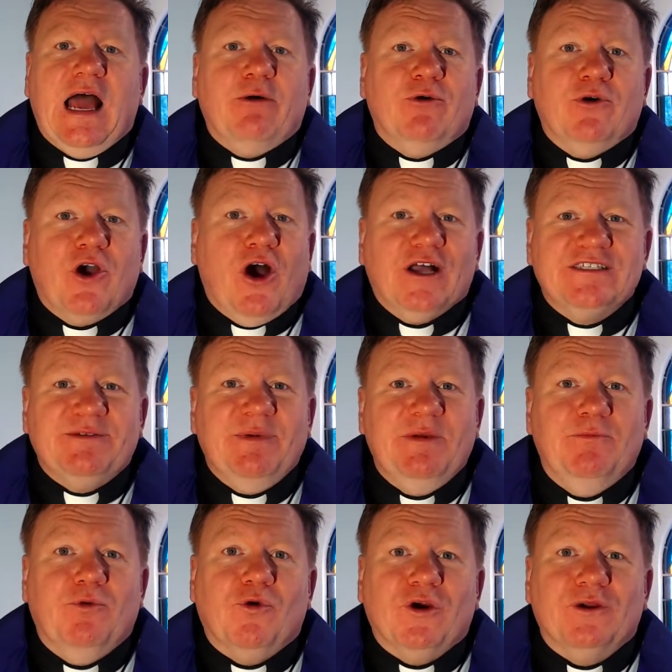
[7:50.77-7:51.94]
I will cause to be
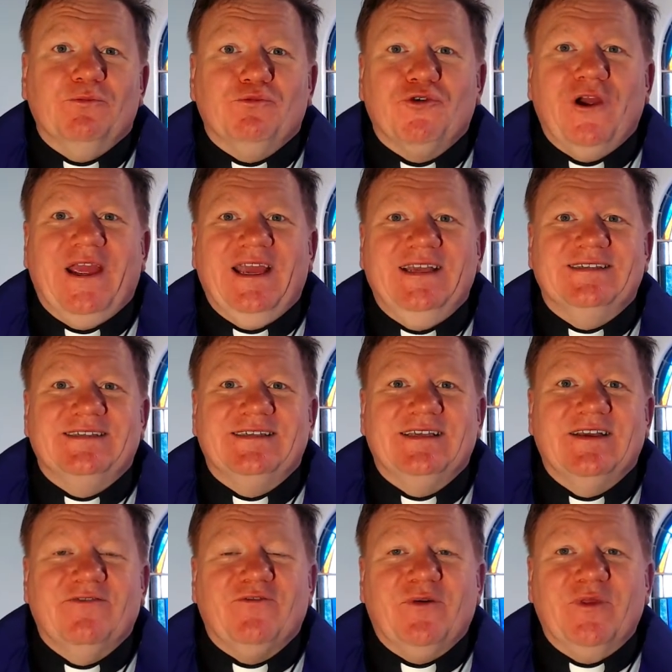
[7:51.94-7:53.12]
born praise
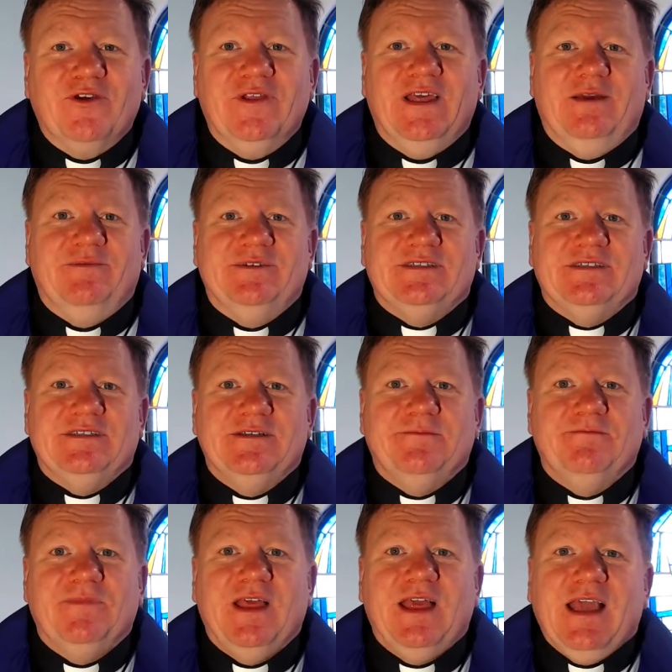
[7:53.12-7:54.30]
from their lips,
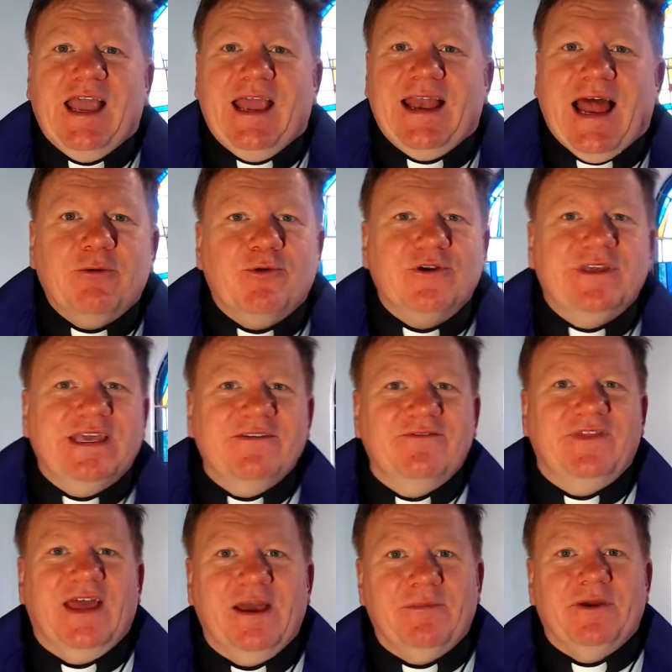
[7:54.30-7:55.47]
and I will
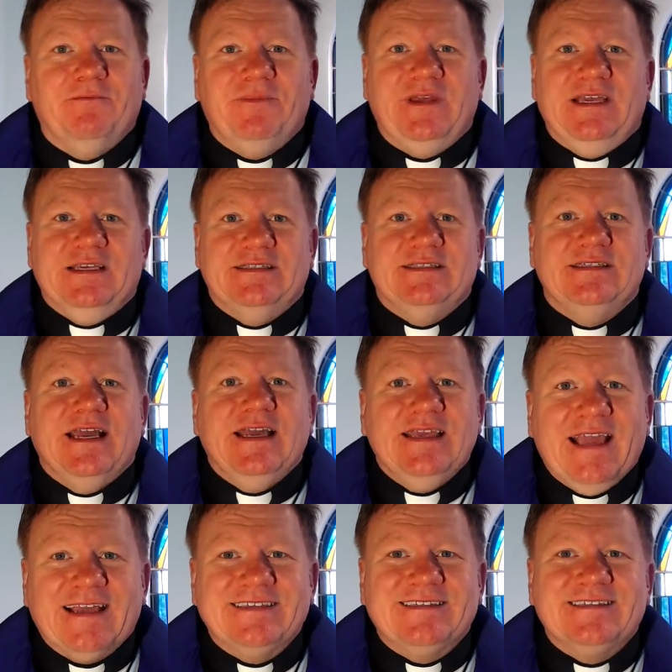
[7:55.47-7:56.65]
give them peace.
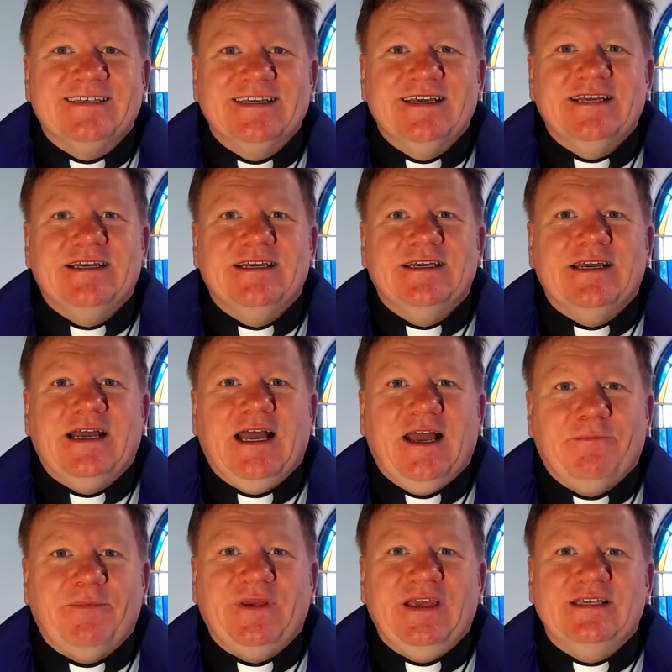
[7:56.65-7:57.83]
Yes, a
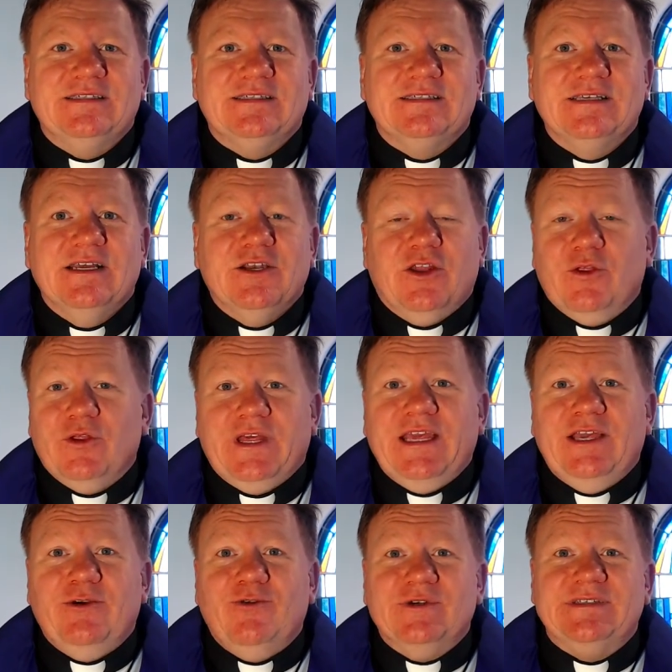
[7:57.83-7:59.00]
peace to
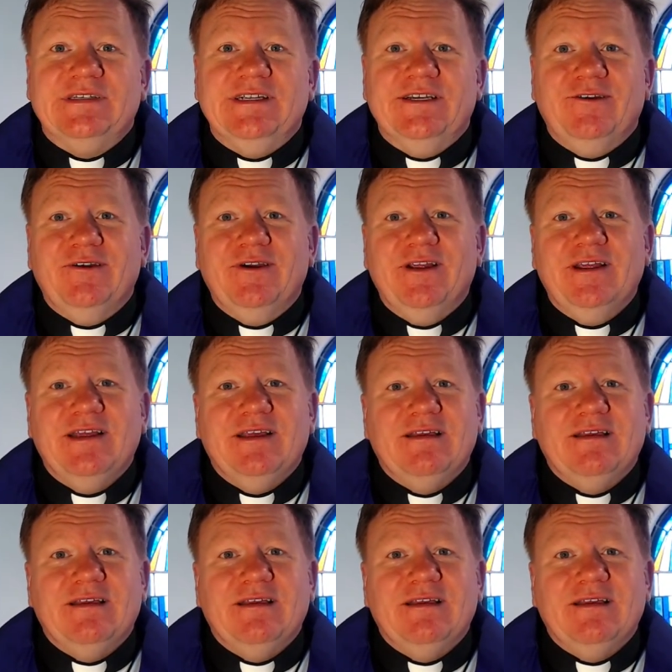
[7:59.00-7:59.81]
he who is near